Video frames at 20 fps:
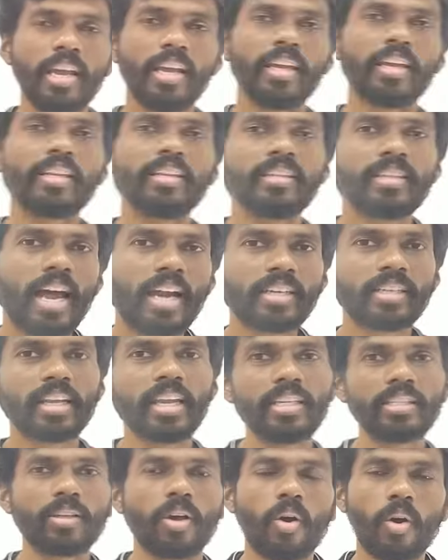In that
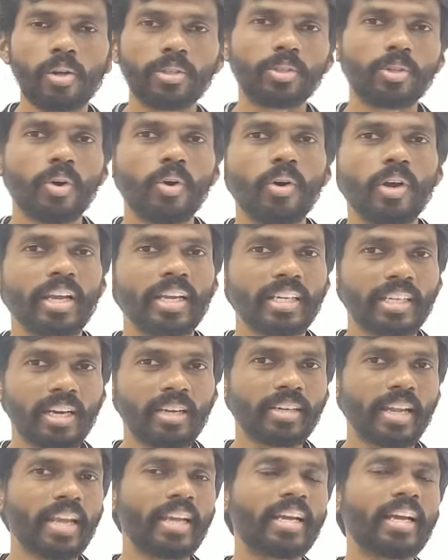case also, it will
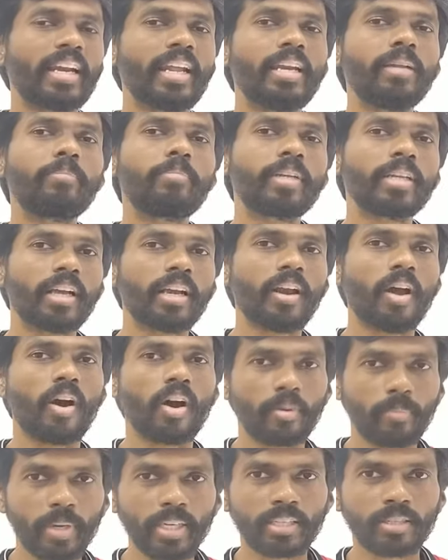take an elliptical
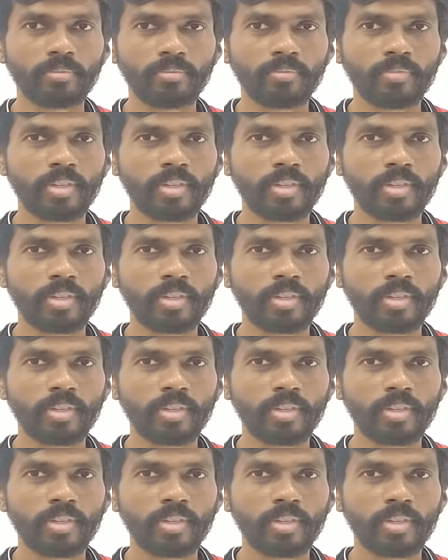orbit.